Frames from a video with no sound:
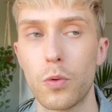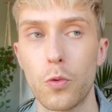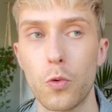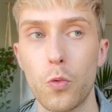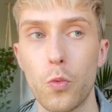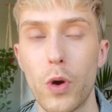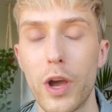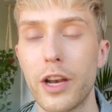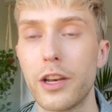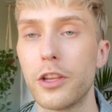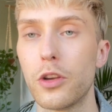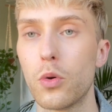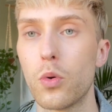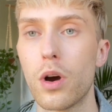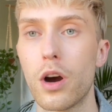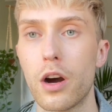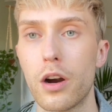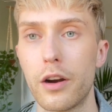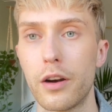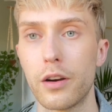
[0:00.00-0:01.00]
when you
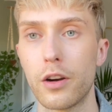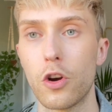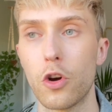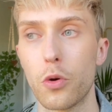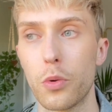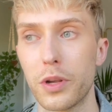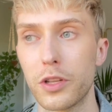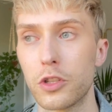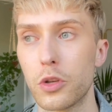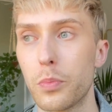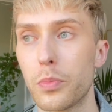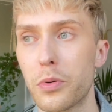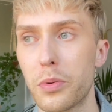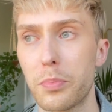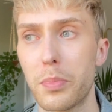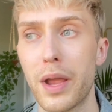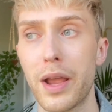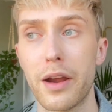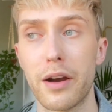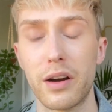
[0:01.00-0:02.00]
are going to
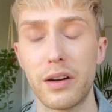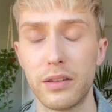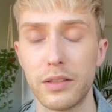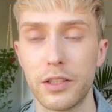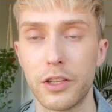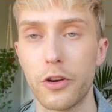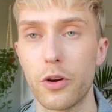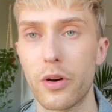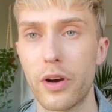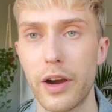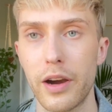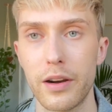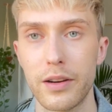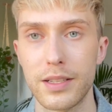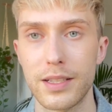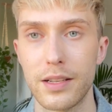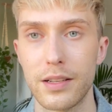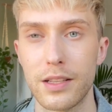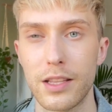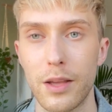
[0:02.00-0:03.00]
prepare your hair
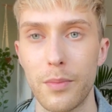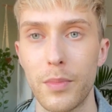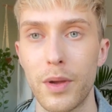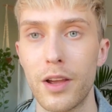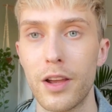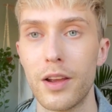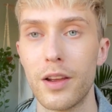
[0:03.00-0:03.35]
system